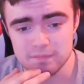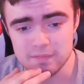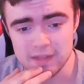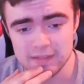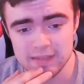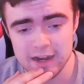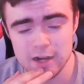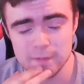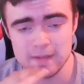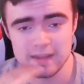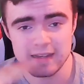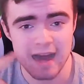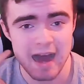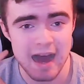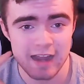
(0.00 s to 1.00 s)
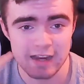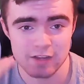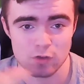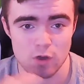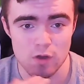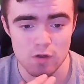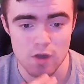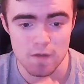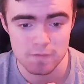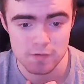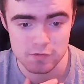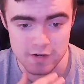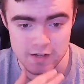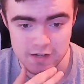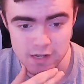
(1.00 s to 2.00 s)
They're going to be high as on
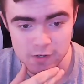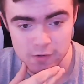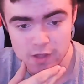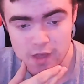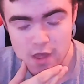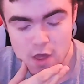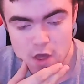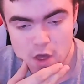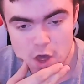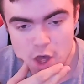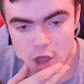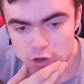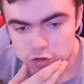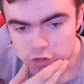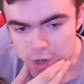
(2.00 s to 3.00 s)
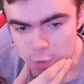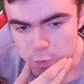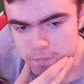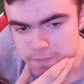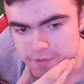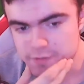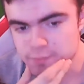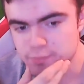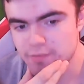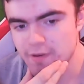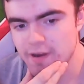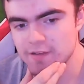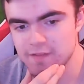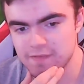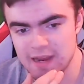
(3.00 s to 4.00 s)
confidence right now. So I wouldn't be
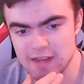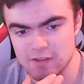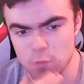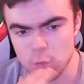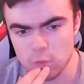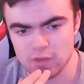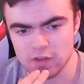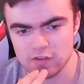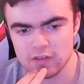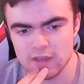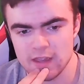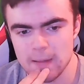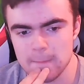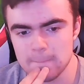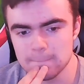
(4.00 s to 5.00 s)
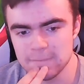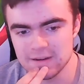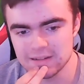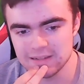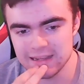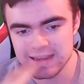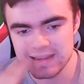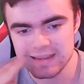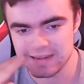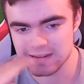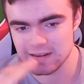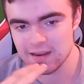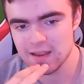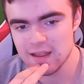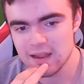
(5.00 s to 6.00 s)
surprised if they actually win this game. But
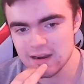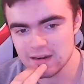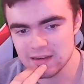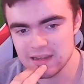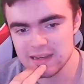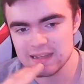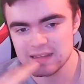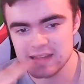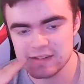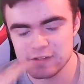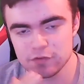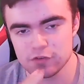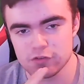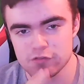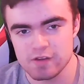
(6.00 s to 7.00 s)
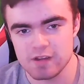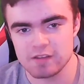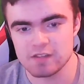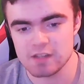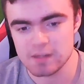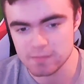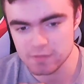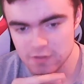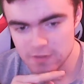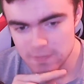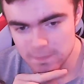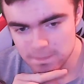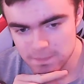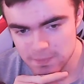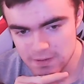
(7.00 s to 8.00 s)
Lincoln like to frustrate teams.
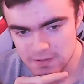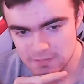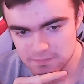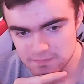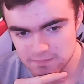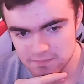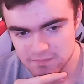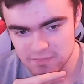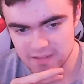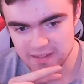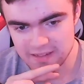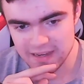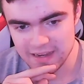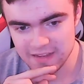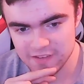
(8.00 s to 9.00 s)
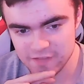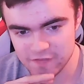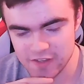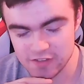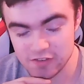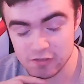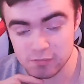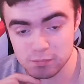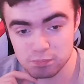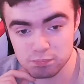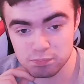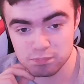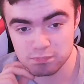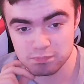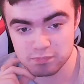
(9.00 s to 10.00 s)
Like, Lincoln's defense is
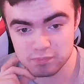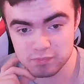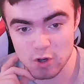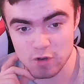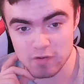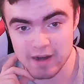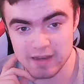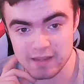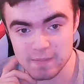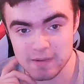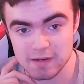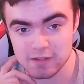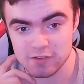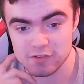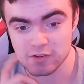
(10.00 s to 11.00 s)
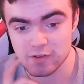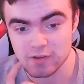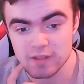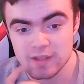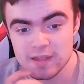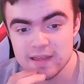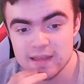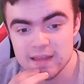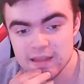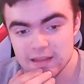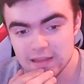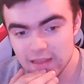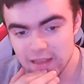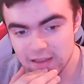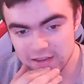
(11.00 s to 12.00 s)
alright at the minute. So
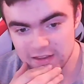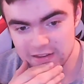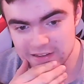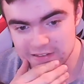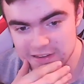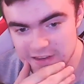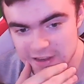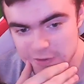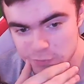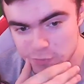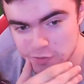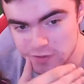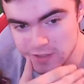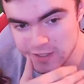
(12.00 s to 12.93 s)
that's what I'm running.